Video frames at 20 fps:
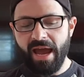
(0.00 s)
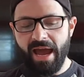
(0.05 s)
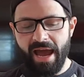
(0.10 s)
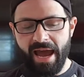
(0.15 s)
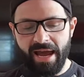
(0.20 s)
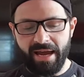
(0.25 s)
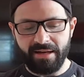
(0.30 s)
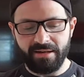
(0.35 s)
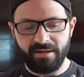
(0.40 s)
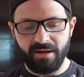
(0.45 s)

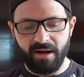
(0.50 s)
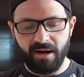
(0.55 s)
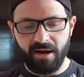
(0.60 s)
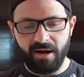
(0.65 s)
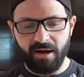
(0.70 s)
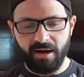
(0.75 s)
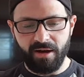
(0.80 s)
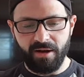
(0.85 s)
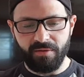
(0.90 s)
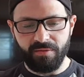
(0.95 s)
And
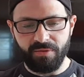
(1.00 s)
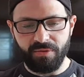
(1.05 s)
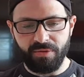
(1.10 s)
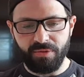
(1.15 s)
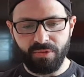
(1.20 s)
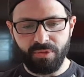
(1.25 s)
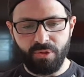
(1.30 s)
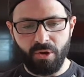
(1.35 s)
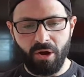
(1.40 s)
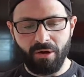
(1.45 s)

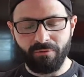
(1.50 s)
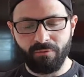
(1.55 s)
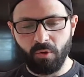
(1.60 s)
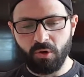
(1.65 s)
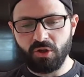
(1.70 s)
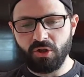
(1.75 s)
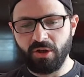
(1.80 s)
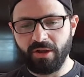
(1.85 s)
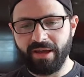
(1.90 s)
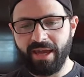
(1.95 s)

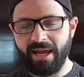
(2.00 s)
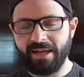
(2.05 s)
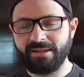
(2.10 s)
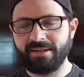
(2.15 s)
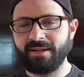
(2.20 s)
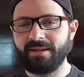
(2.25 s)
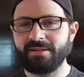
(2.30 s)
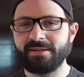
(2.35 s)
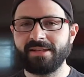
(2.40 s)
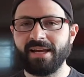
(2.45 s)
unfortunately, I can't
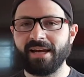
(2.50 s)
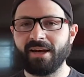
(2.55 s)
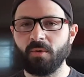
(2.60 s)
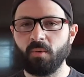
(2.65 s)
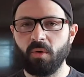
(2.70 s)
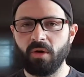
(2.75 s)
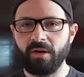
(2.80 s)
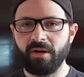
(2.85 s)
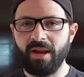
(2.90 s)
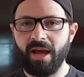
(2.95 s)
say the second
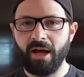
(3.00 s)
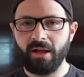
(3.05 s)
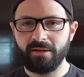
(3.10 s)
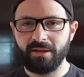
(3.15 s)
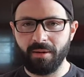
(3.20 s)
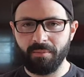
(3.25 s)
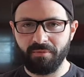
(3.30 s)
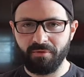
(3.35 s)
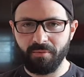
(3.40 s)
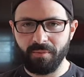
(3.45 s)
one held
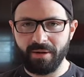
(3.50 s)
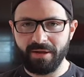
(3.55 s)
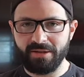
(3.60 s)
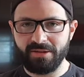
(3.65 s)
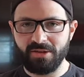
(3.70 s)
up for me,